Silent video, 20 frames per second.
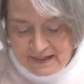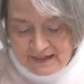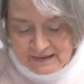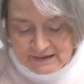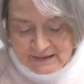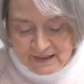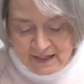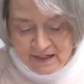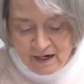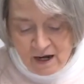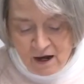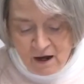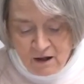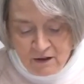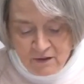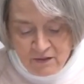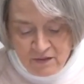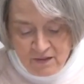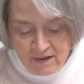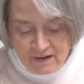Let
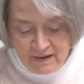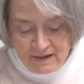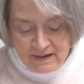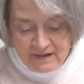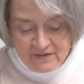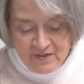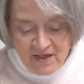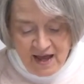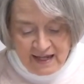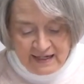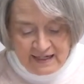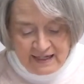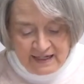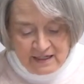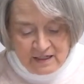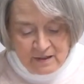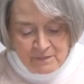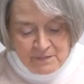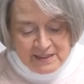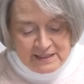all thine
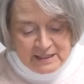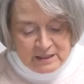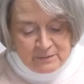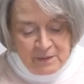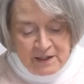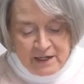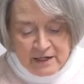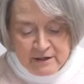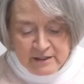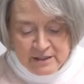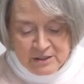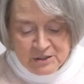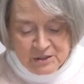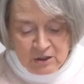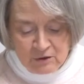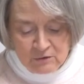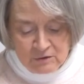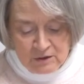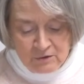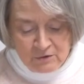enemies perish,
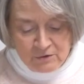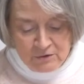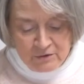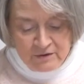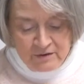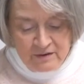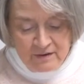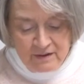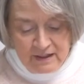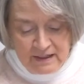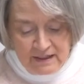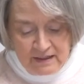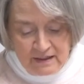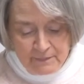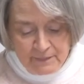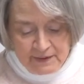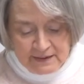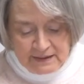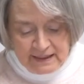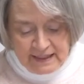O Lord,
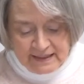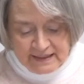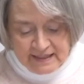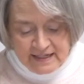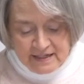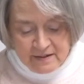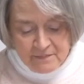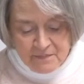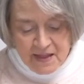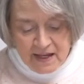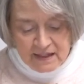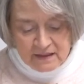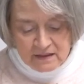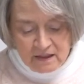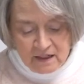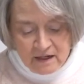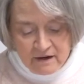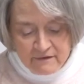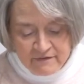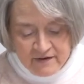but let them that
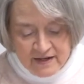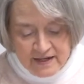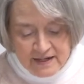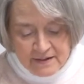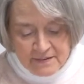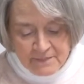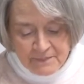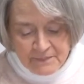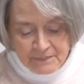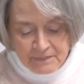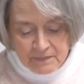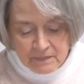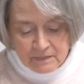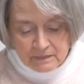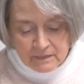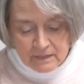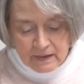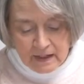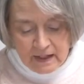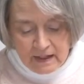love him
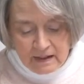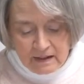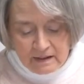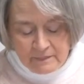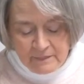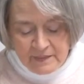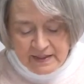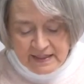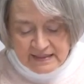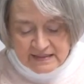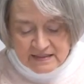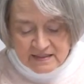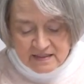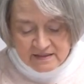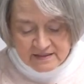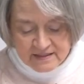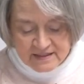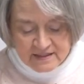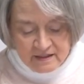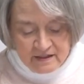be as the
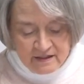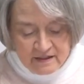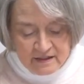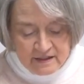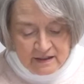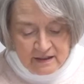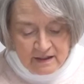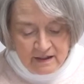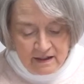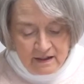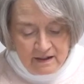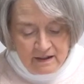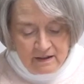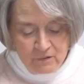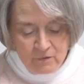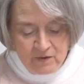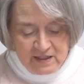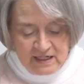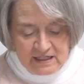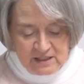sun
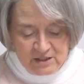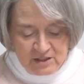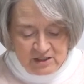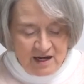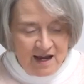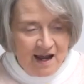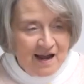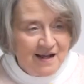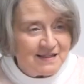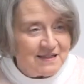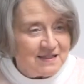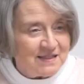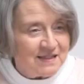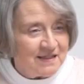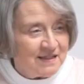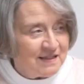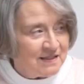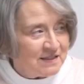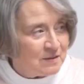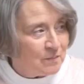when he shines in
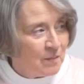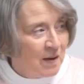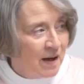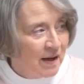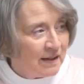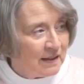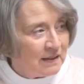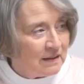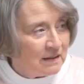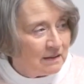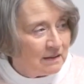his might.